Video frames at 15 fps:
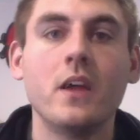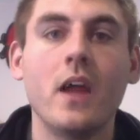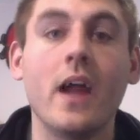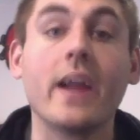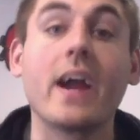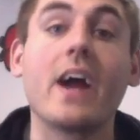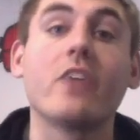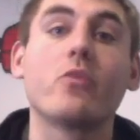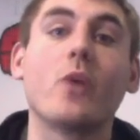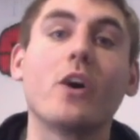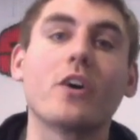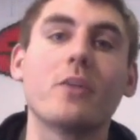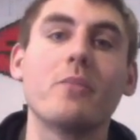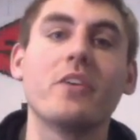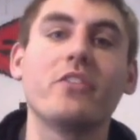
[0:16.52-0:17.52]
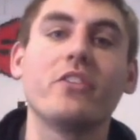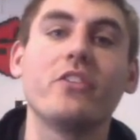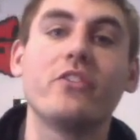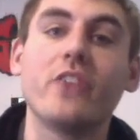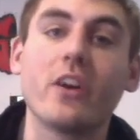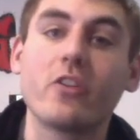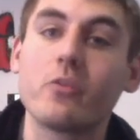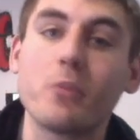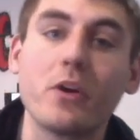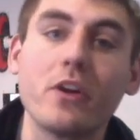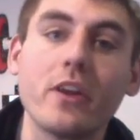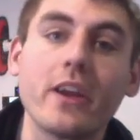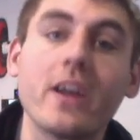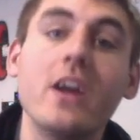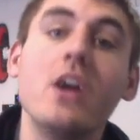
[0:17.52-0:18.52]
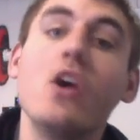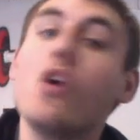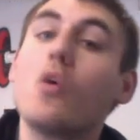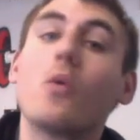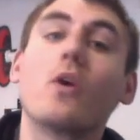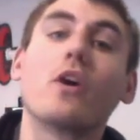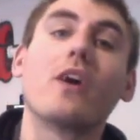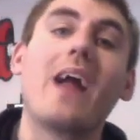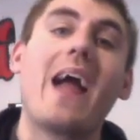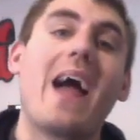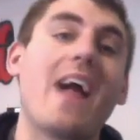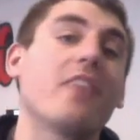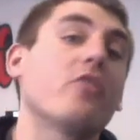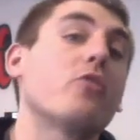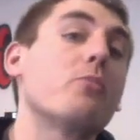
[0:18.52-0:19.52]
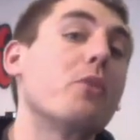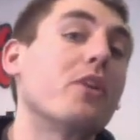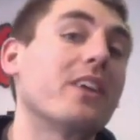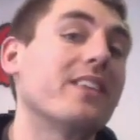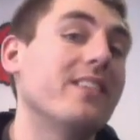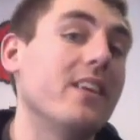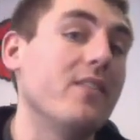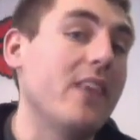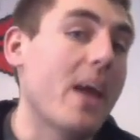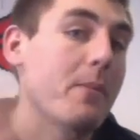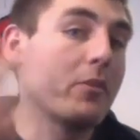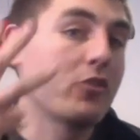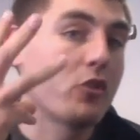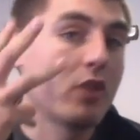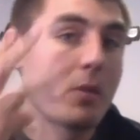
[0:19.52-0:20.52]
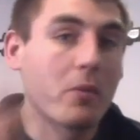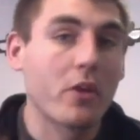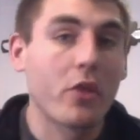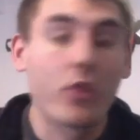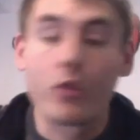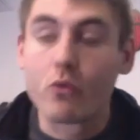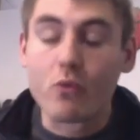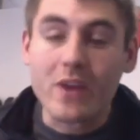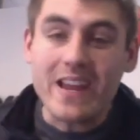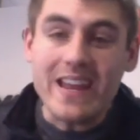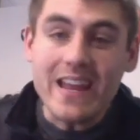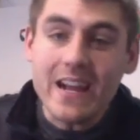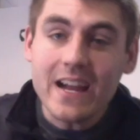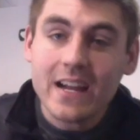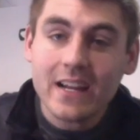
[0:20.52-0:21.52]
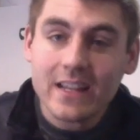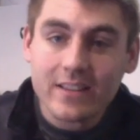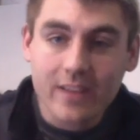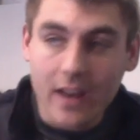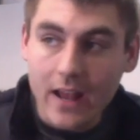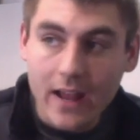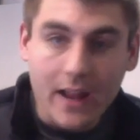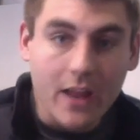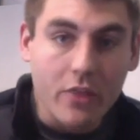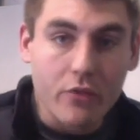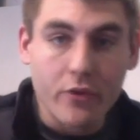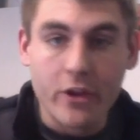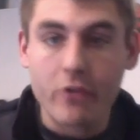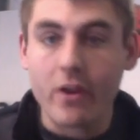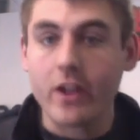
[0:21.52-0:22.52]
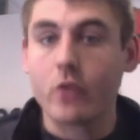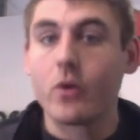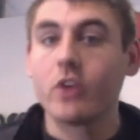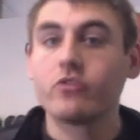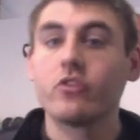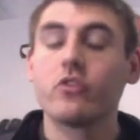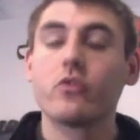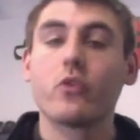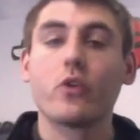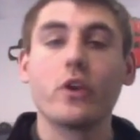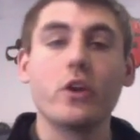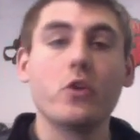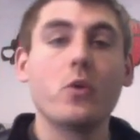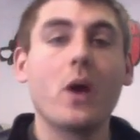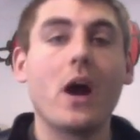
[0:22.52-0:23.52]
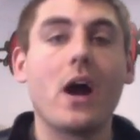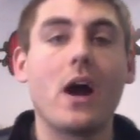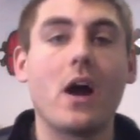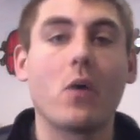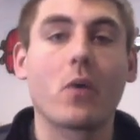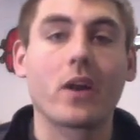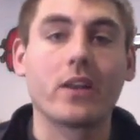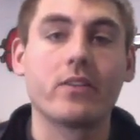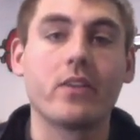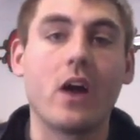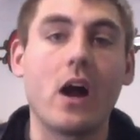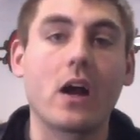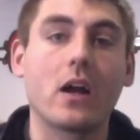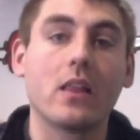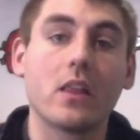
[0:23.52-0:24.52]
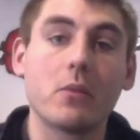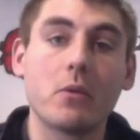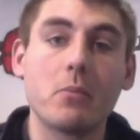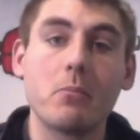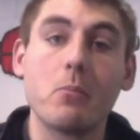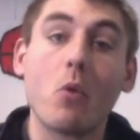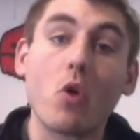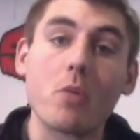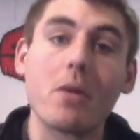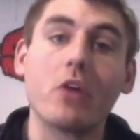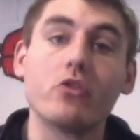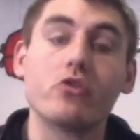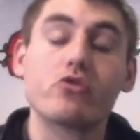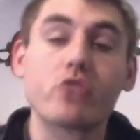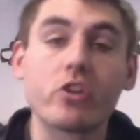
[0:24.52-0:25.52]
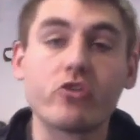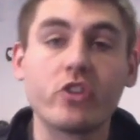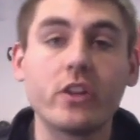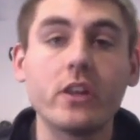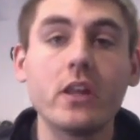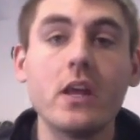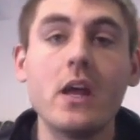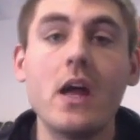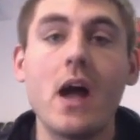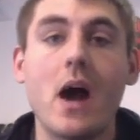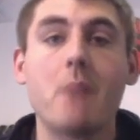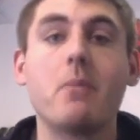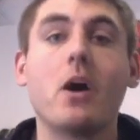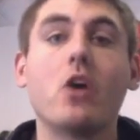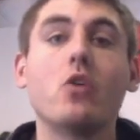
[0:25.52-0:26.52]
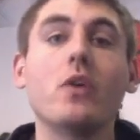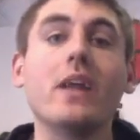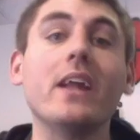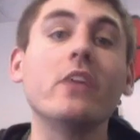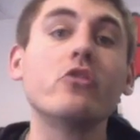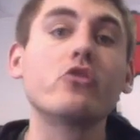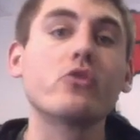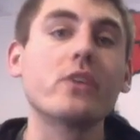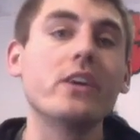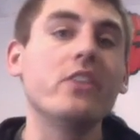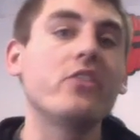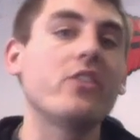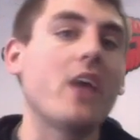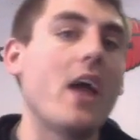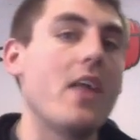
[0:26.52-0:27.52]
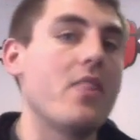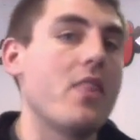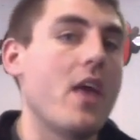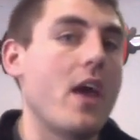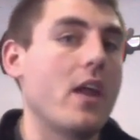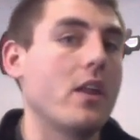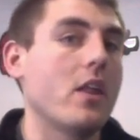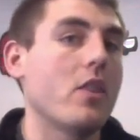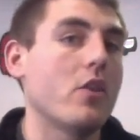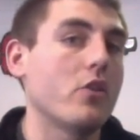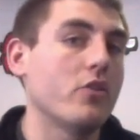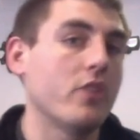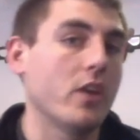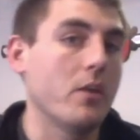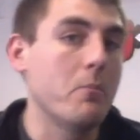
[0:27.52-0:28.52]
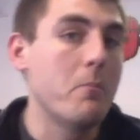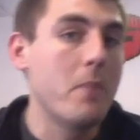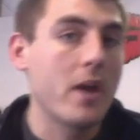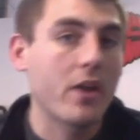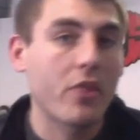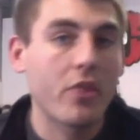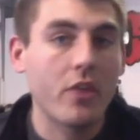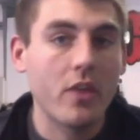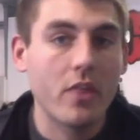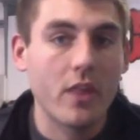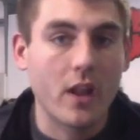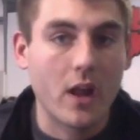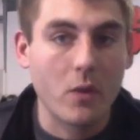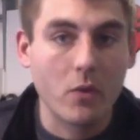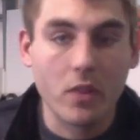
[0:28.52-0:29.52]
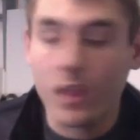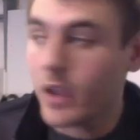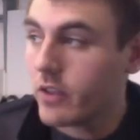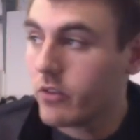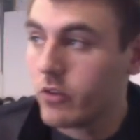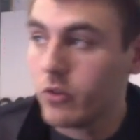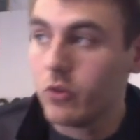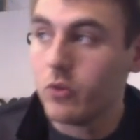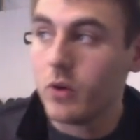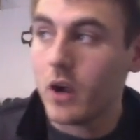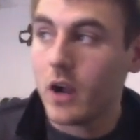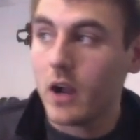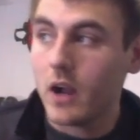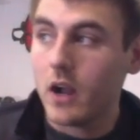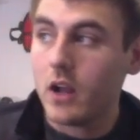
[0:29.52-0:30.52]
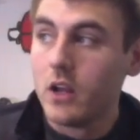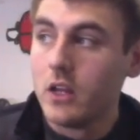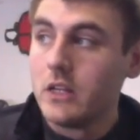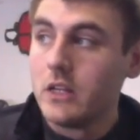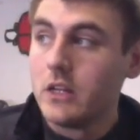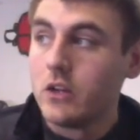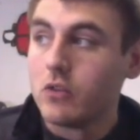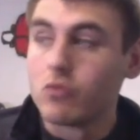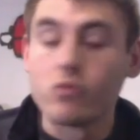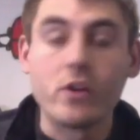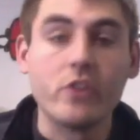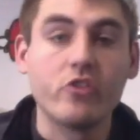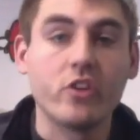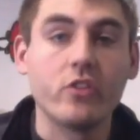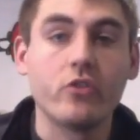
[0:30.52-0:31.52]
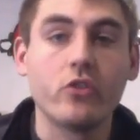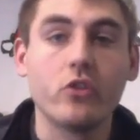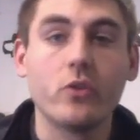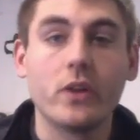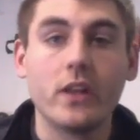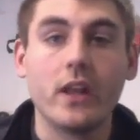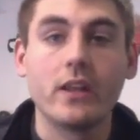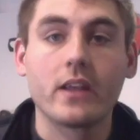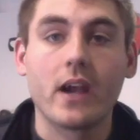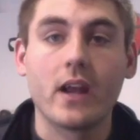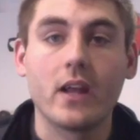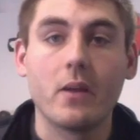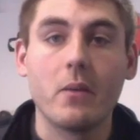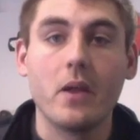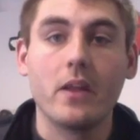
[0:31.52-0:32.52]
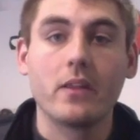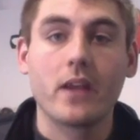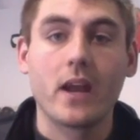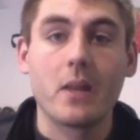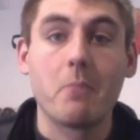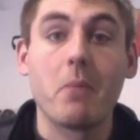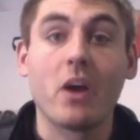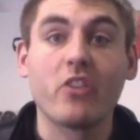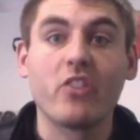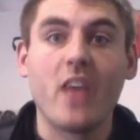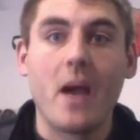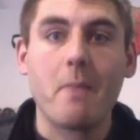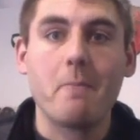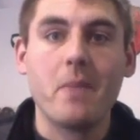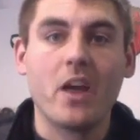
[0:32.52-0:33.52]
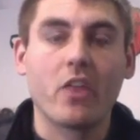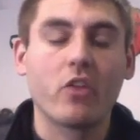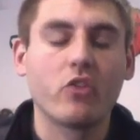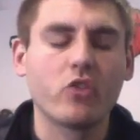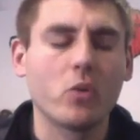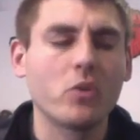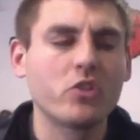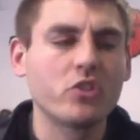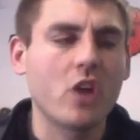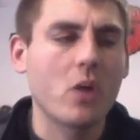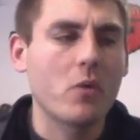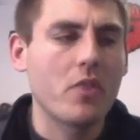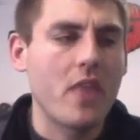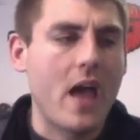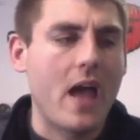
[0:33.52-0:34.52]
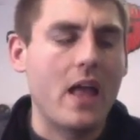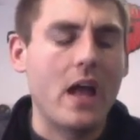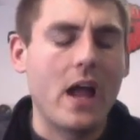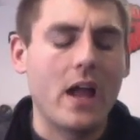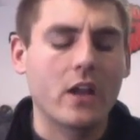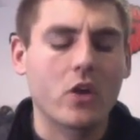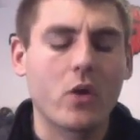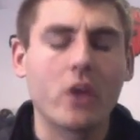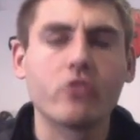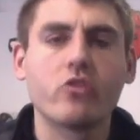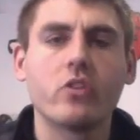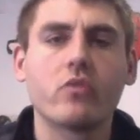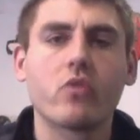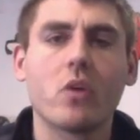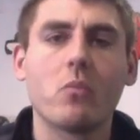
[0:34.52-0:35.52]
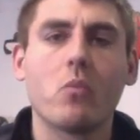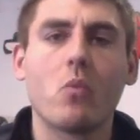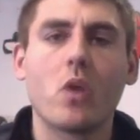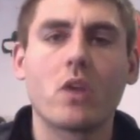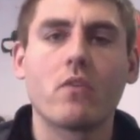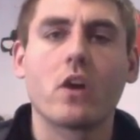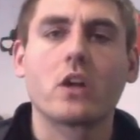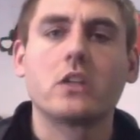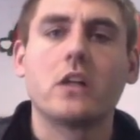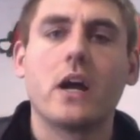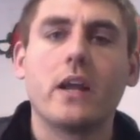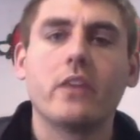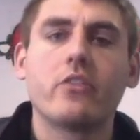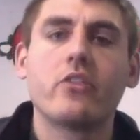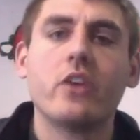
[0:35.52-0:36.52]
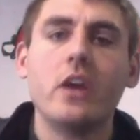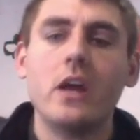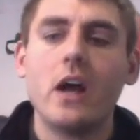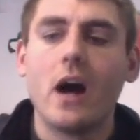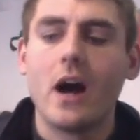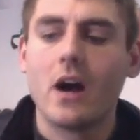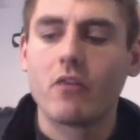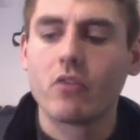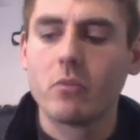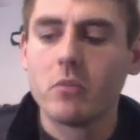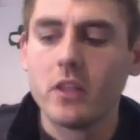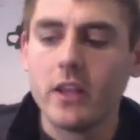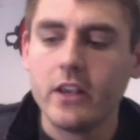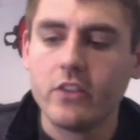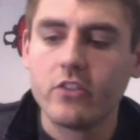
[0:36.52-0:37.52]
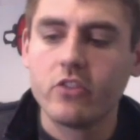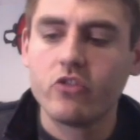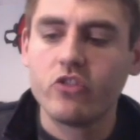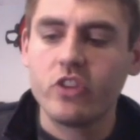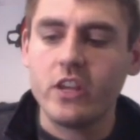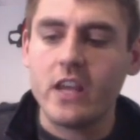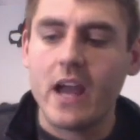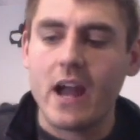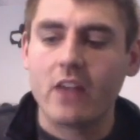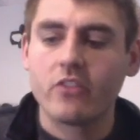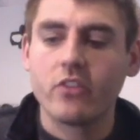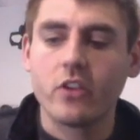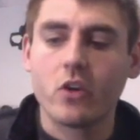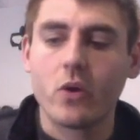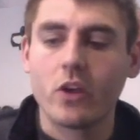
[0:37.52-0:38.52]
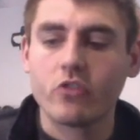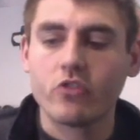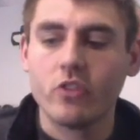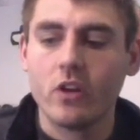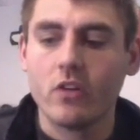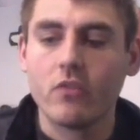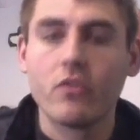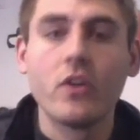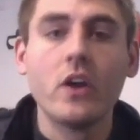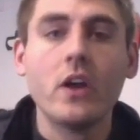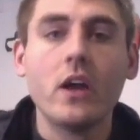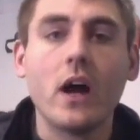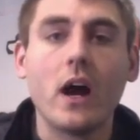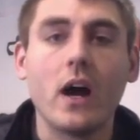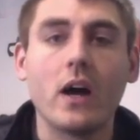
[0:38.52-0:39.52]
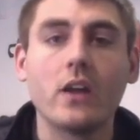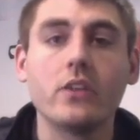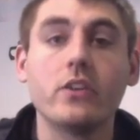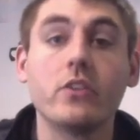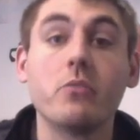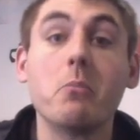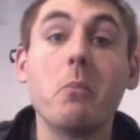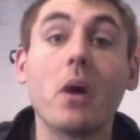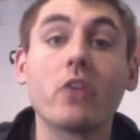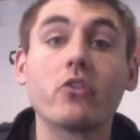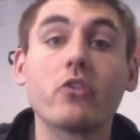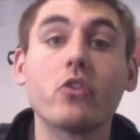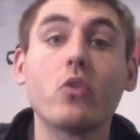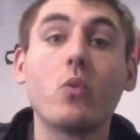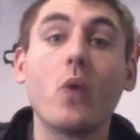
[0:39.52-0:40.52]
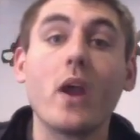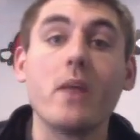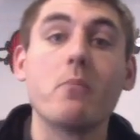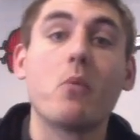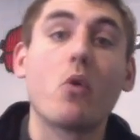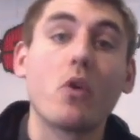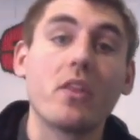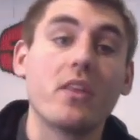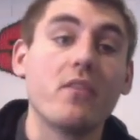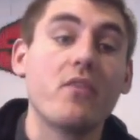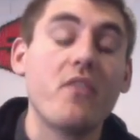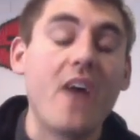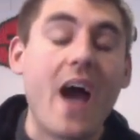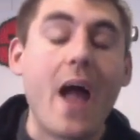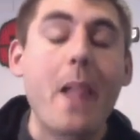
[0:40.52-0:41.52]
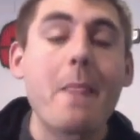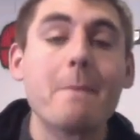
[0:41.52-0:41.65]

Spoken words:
Hey guys, welcome. This is Doug Spurling. We're at Spurling TV, episode number 3. Today I got 3 great questions for you. We're going to talk a little bit more about nutrition, about injuries, and then there's a myth that I would like to reach into and kind of bust that myth. So we'll start with that. I had a question from one of our clients, from Liz, and she asked the question of, does muscle weigh more than fat?